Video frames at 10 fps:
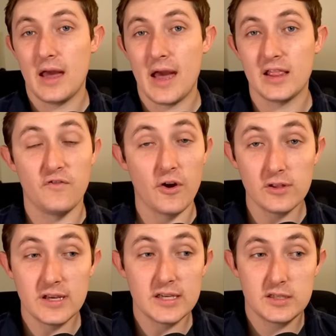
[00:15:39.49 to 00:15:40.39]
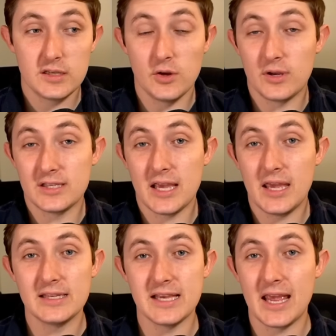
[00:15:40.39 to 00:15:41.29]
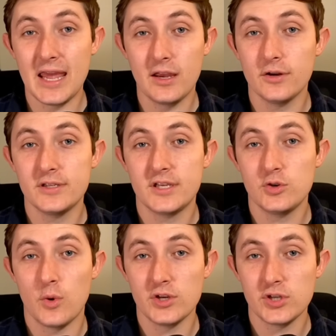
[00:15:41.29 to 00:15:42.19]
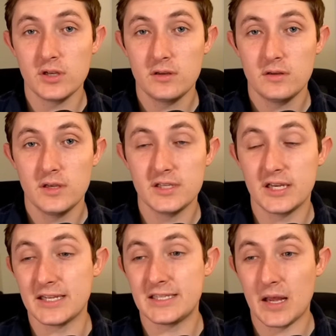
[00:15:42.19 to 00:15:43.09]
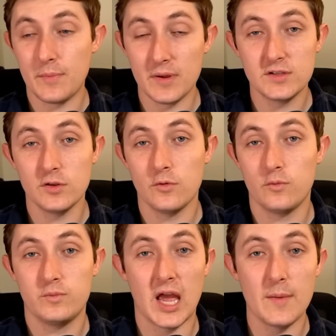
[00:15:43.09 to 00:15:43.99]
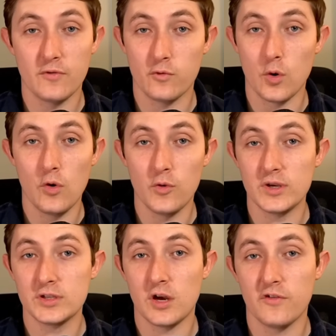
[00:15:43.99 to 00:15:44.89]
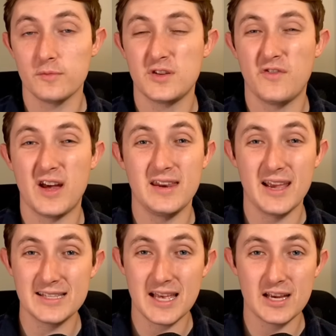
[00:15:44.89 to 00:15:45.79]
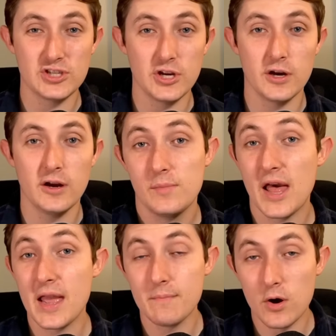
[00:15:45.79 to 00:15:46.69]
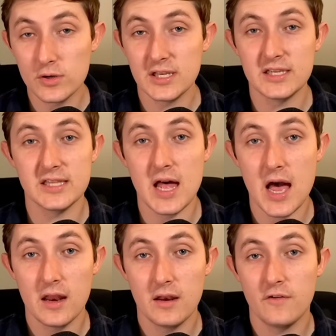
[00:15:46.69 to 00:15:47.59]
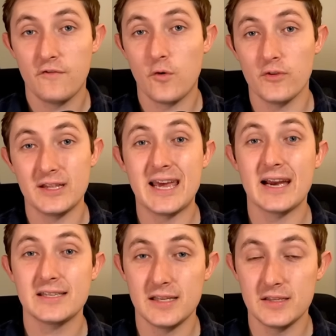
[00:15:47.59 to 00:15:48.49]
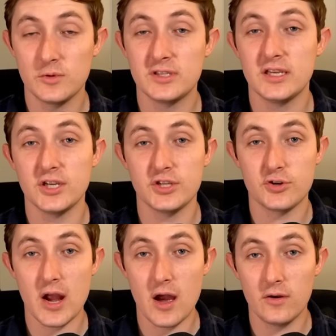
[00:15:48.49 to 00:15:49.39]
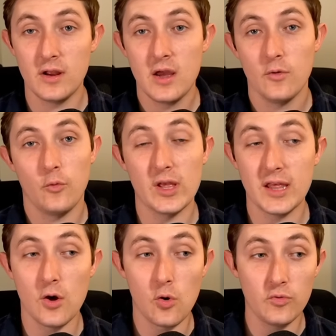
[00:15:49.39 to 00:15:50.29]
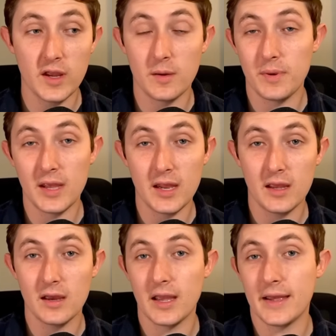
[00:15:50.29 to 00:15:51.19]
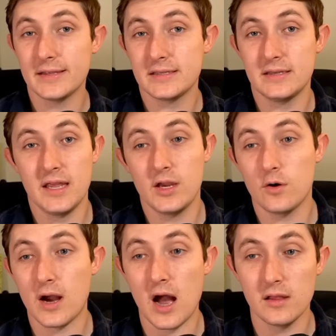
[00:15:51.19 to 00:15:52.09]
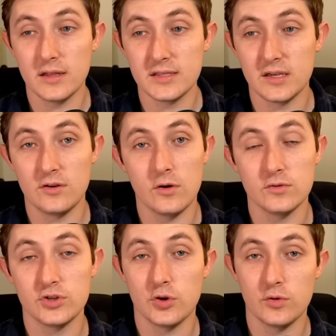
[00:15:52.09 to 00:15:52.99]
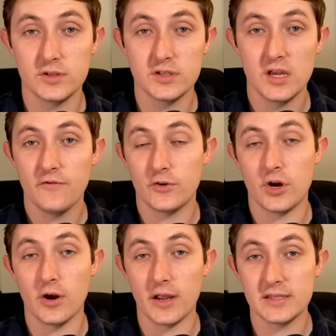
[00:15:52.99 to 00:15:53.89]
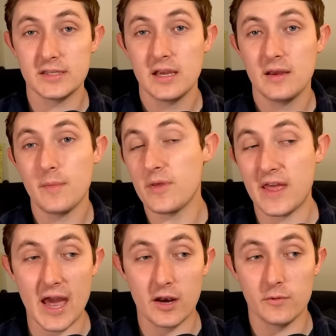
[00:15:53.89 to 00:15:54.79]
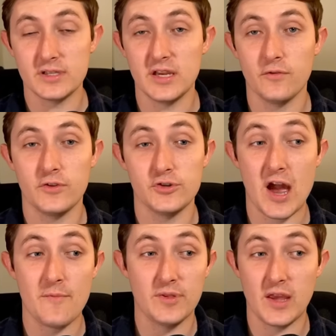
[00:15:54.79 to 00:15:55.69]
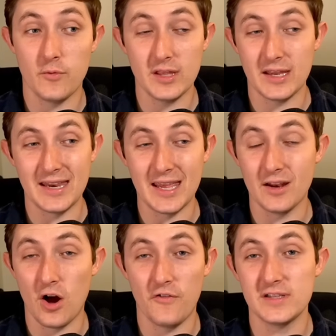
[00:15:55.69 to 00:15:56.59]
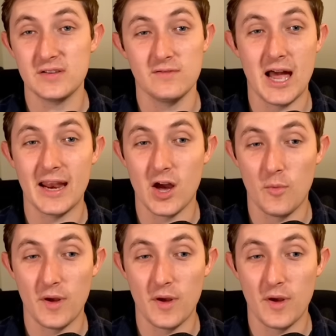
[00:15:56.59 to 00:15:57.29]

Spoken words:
At the very least, you can say he's in a good situation. He's going to step into the type of role that we saw from Stephon Diggs last year, playing mostly slot for the Texans with CJ Stroud, really only competing against Nico Collins and Dalton Schultz for targets. Maybe they add a receiver in the draft, but they really need offensive line help.